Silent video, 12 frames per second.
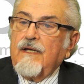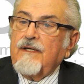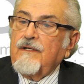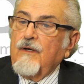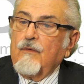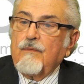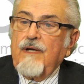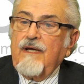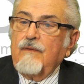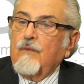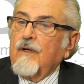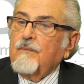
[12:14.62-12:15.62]
you don't
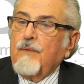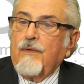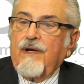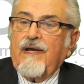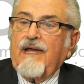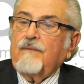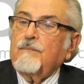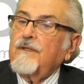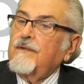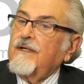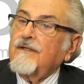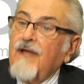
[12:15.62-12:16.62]
need $1.8
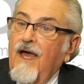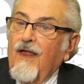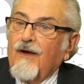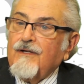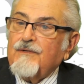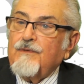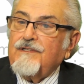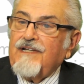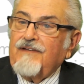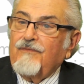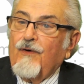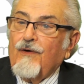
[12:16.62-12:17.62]
billion, which
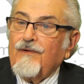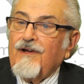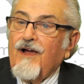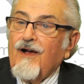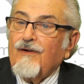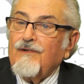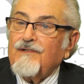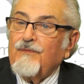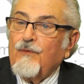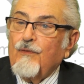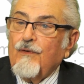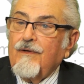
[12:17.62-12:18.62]
they fought in Congress
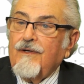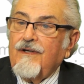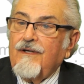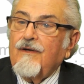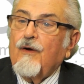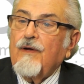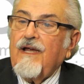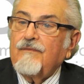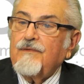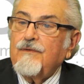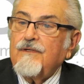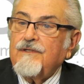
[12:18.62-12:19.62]
for. All you
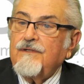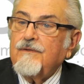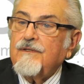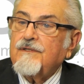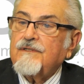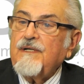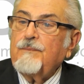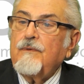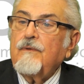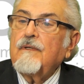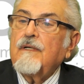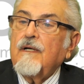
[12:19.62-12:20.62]
have to do is a
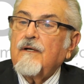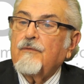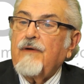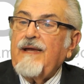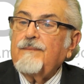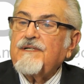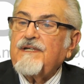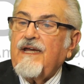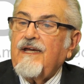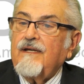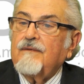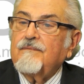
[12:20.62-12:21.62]
simple gram
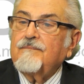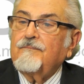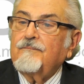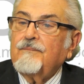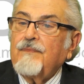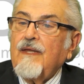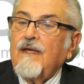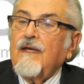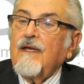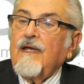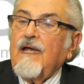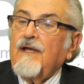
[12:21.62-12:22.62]
stain,
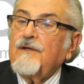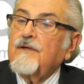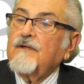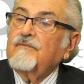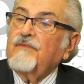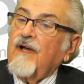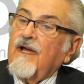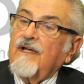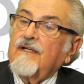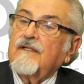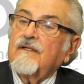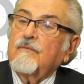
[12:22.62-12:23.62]
and you can
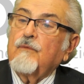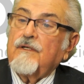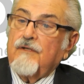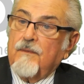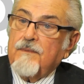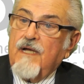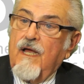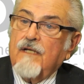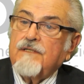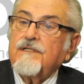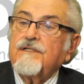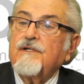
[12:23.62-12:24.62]
find what
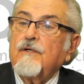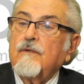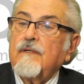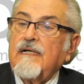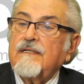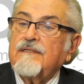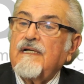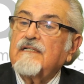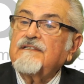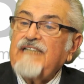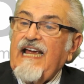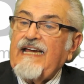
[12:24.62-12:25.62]
dermatologists know as a
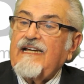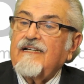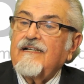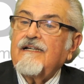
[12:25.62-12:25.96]
zinc